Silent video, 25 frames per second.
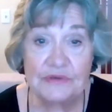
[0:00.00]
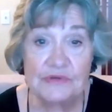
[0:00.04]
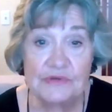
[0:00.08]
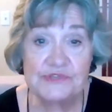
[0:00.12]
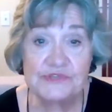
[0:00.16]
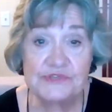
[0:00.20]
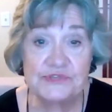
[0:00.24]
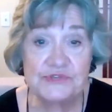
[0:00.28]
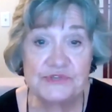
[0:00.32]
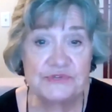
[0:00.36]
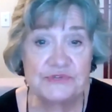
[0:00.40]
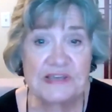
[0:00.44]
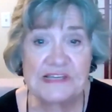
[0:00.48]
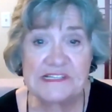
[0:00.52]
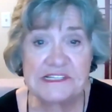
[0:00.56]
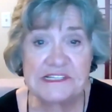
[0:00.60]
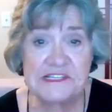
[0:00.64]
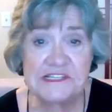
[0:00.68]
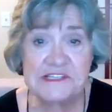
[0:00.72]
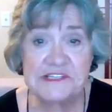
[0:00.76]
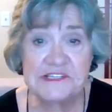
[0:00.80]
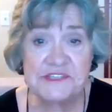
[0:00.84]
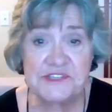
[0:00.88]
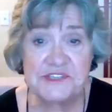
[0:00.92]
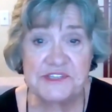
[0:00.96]
Do those
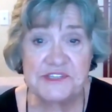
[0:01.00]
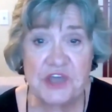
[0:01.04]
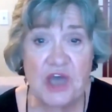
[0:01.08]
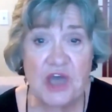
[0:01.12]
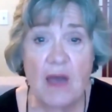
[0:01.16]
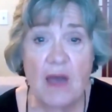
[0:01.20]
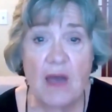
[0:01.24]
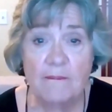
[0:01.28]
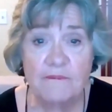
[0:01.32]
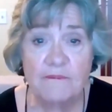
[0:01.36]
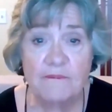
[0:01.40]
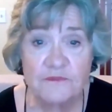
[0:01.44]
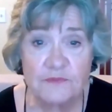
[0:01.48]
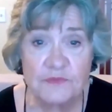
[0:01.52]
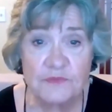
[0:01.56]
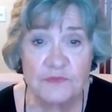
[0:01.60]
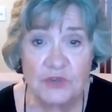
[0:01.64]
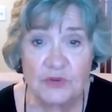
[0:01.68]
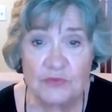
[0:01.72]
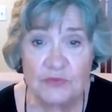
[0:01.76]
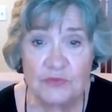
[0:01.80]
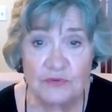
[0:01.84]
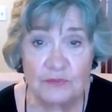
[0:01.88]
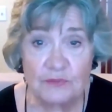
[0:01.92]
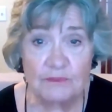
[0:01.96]
stresses stop
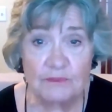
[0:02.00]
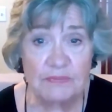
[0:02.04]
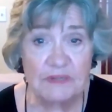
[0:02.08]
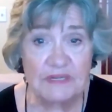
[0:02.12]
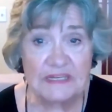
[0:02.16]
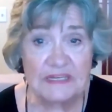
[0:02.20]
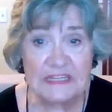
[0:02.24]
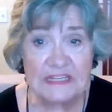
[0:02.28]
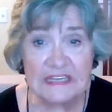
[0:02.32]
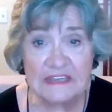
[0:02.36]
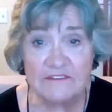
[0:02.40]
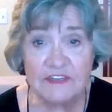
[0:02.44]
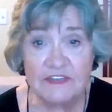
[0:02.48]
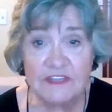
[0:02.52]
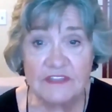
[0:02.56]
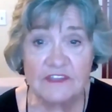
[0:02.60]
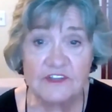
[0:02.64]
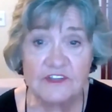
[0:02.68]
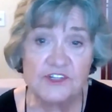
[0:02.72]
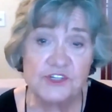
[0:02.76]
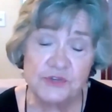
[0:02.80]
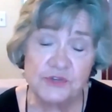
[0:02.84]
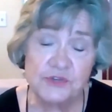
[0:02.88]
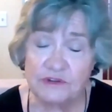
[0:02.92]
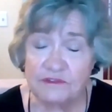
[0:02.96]
you from
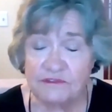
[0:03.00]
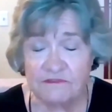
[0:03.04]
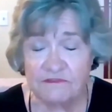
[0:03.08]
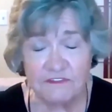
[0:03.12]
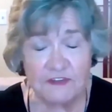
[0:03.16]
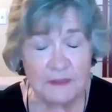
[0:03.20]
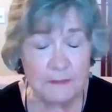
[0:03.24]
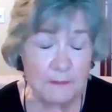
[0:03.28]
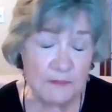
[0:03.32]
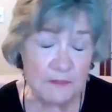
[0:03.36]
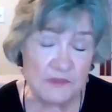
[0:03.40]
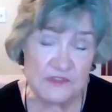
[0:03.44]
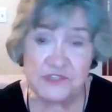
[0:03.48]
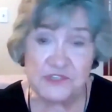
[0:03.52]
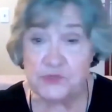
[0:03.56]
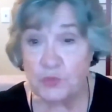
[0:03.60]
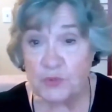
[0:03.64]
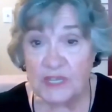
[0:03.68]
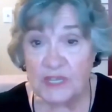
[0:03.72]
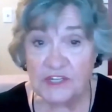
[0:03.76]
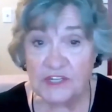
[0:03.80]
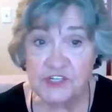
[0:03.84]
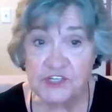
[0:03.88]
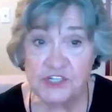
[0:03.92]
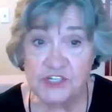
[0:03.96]
believing that you can flip a
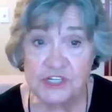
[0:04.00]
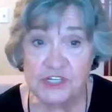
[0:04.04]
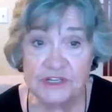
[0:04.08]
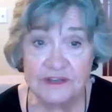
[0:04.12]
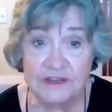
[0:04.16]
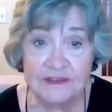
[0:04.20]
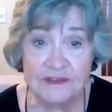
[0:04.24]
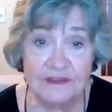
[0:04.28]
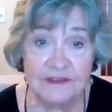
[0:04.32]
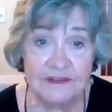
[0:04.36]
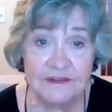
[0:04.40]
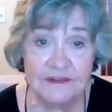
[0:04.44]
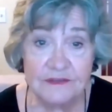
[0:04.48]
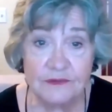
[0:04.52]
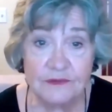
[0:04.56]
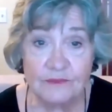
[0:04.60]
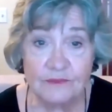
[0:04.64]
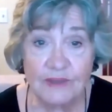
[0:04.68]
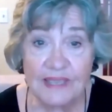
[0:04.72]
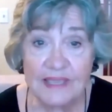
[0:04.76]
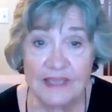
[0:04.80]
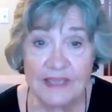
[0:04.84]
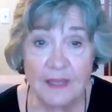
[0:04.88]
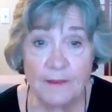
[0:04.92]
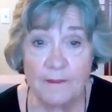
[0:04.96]
switch
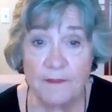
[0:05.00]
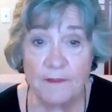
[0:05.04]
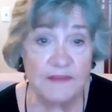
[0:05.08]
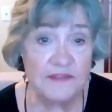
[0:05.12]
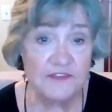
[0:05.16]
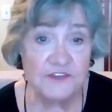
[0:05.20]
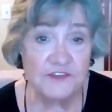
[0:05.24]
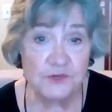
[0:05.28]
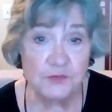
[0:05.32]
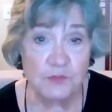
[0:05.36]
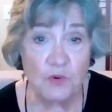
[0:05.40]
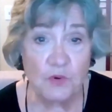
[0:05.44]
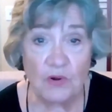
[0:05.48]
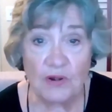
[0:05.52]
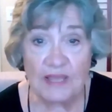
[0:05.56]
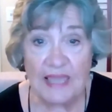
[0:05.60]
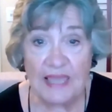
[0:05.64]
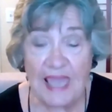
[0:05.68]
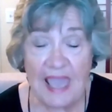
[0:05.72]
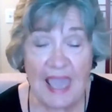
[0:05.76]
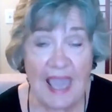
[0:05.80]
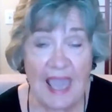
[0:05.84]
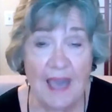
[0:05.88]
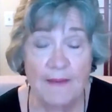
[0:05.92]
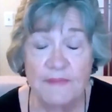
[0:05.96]
to wake up each
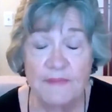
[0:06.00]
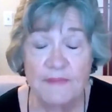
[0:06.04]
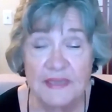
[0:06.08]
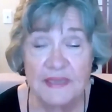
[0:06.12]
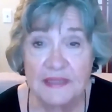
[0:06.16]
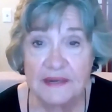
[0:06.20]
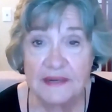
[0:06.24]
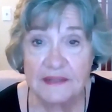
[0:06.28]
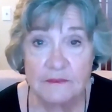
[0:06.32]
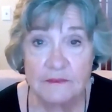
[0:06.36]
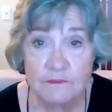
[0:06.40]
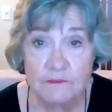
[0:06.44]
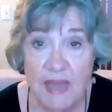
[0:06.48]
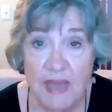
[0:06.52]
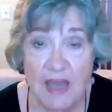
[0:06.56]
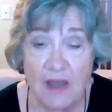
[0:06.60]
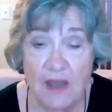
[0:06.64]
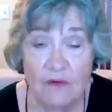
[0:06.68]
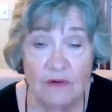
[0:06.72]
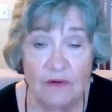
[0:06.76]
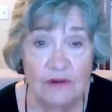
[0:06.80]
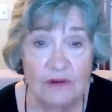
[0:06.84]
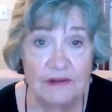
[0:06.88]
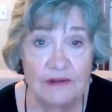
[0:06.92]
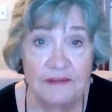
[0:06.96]
morning happy and
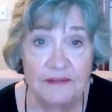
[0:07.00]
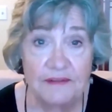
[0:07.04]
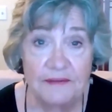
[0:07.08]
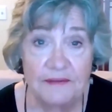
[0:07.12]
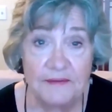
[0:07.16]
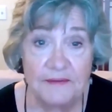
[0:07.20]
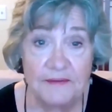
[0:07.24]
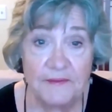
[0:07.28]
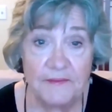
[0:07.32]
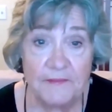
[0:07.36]
empowered?